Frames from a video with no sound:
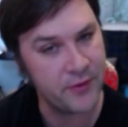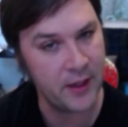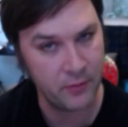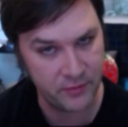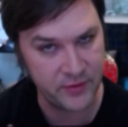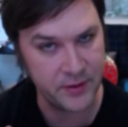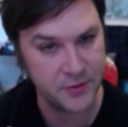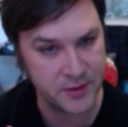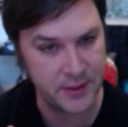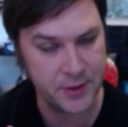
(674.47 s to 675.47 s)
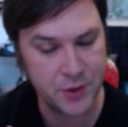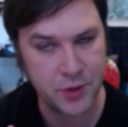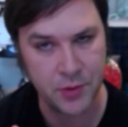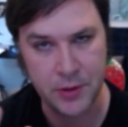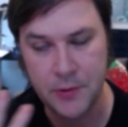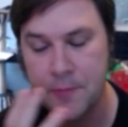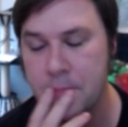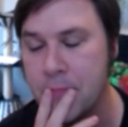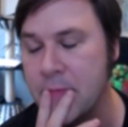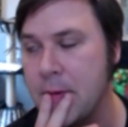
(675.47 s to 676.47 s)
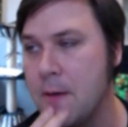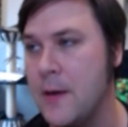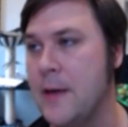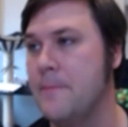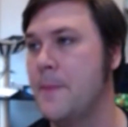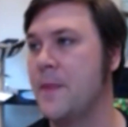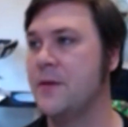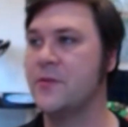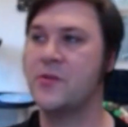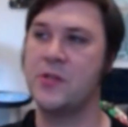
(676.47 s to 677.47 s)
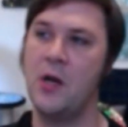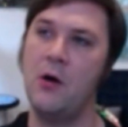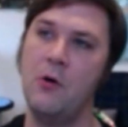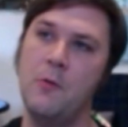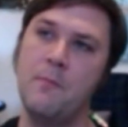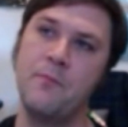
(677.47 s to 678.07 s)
that reveals that it's true. All right. So,